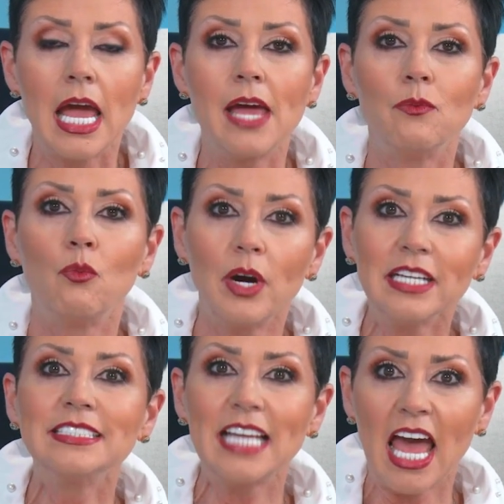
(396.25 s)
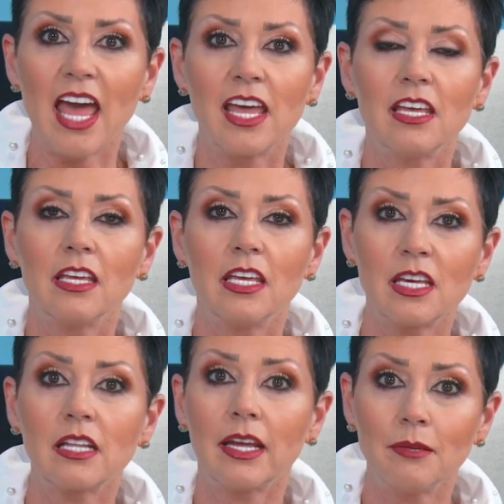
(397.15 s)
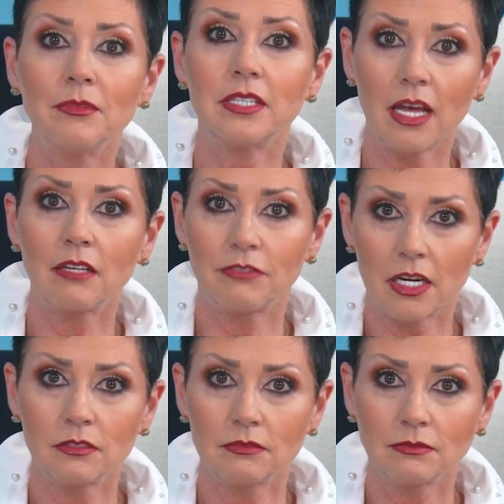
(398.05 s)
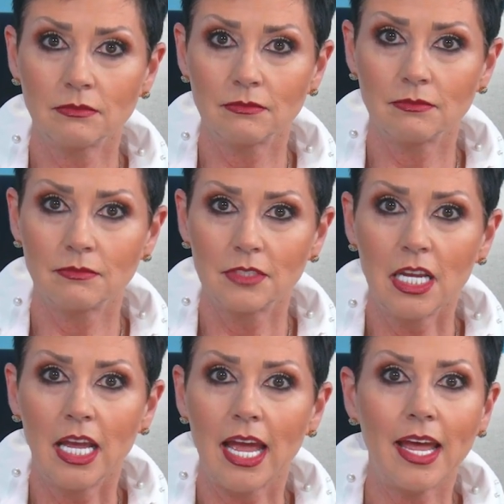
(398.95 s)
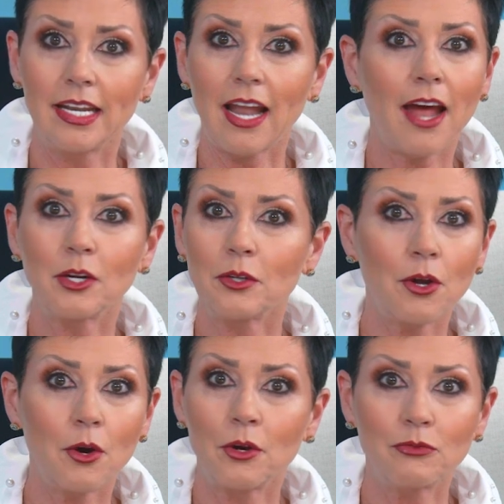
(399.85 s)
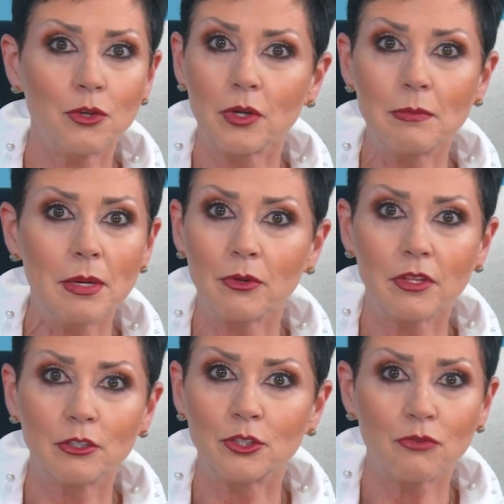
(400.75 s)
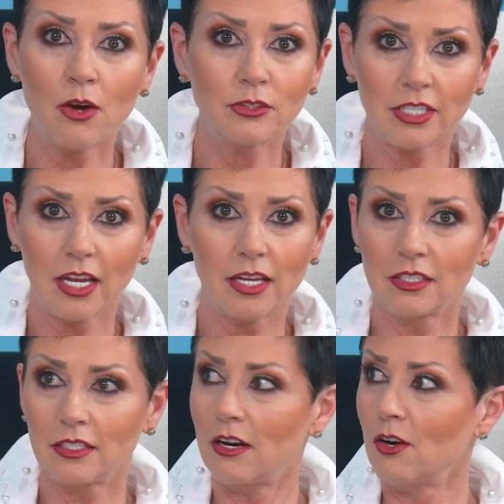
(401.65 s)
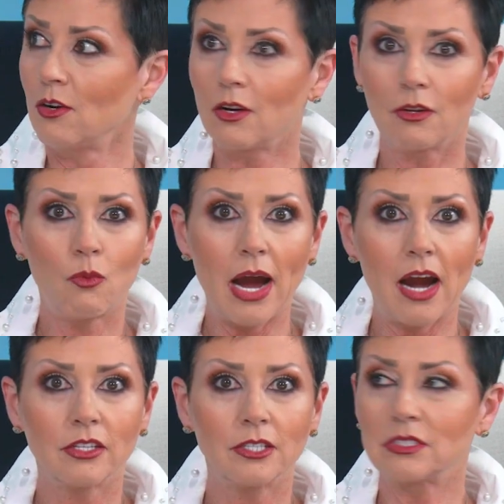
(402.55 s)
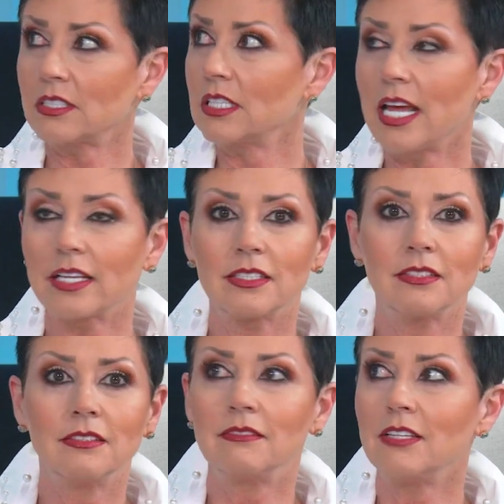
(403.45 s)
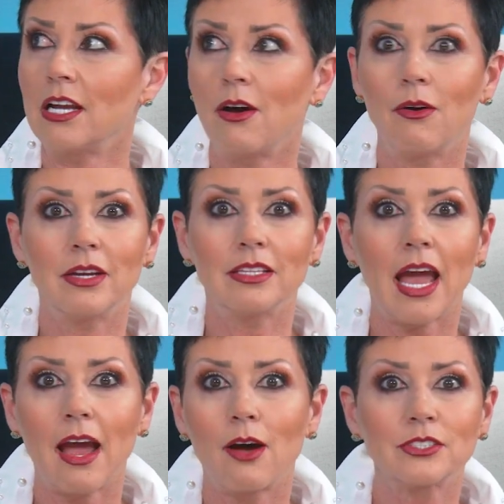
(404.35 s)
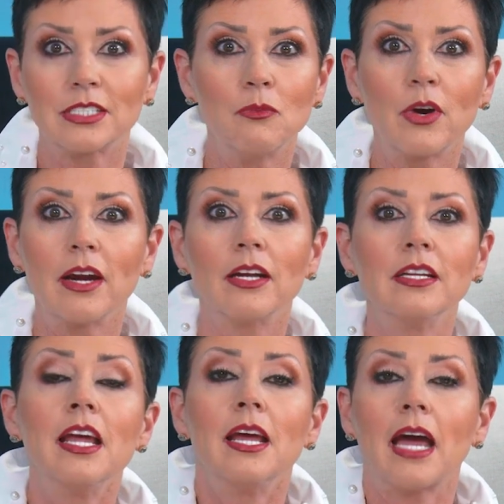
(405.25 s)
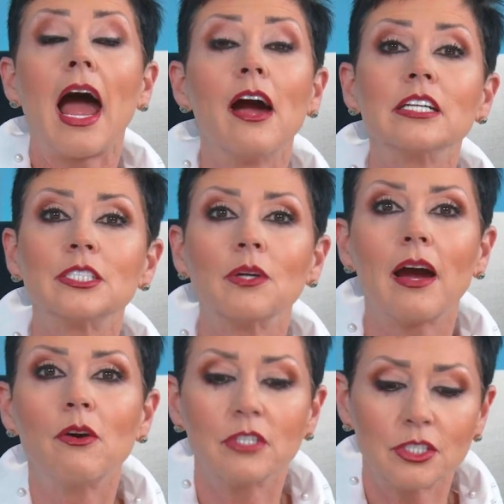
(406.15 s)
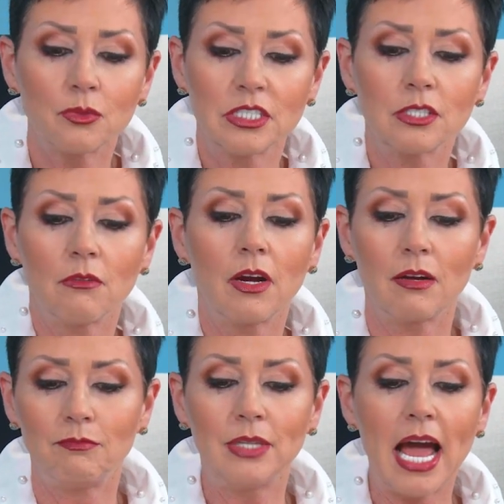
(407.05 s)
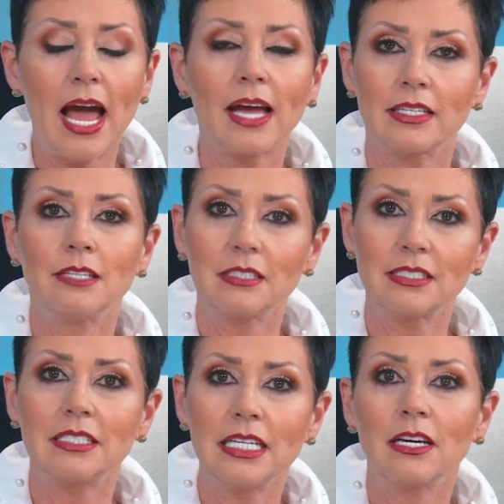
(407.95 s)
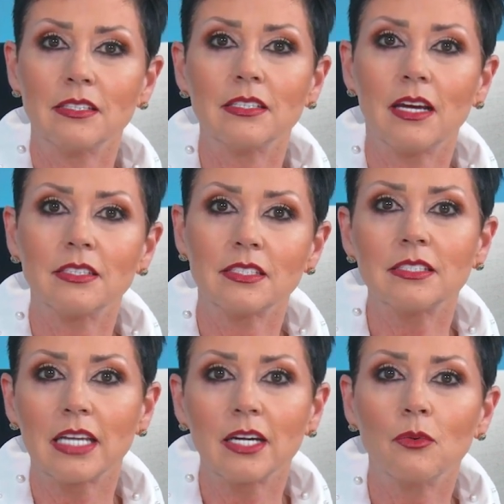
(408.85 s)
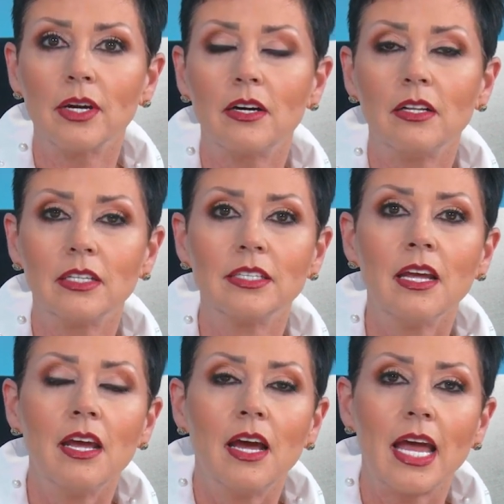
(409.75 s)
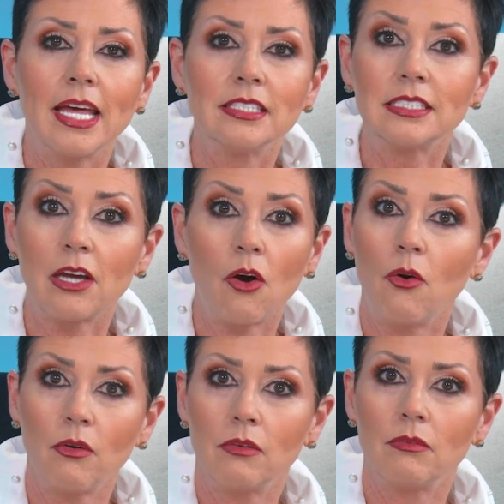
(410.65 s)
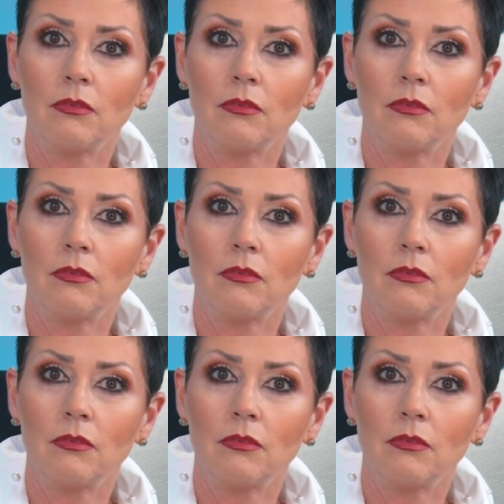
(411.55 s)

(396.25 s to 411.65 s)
And one day, he claimed the telephone. And I don't know if you remember those phones that had the long wire that was connected, you know, in the house somewhere. And ours was black, and it was sitting on the stairwell. And so